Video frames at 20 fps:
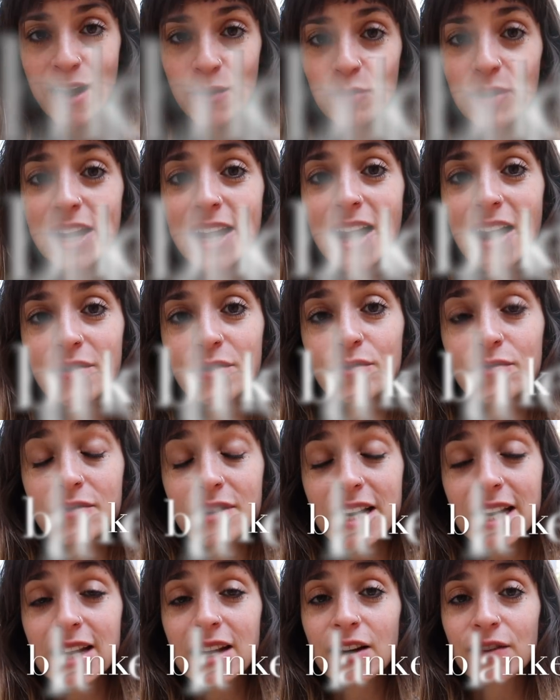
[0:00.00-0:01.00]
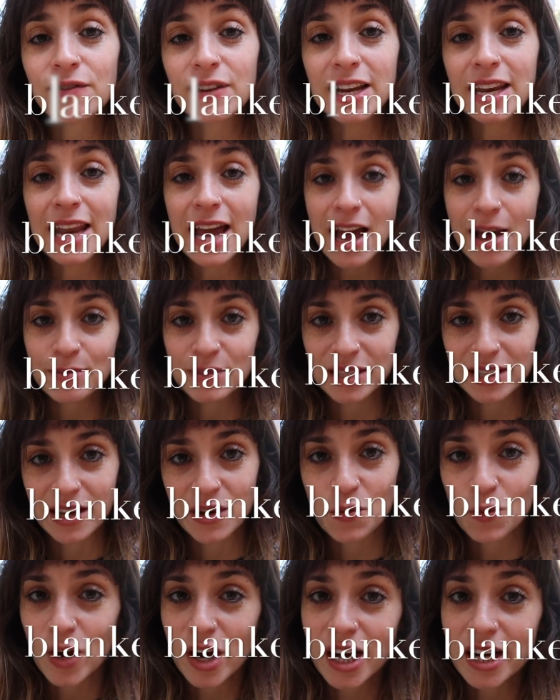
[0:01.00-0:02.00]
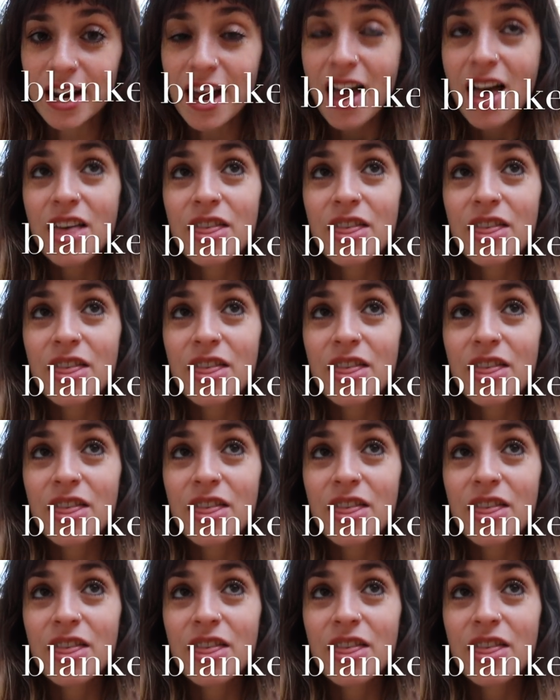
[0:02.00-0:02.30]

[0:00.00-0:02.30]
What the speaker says: We have a really lovely lambskin one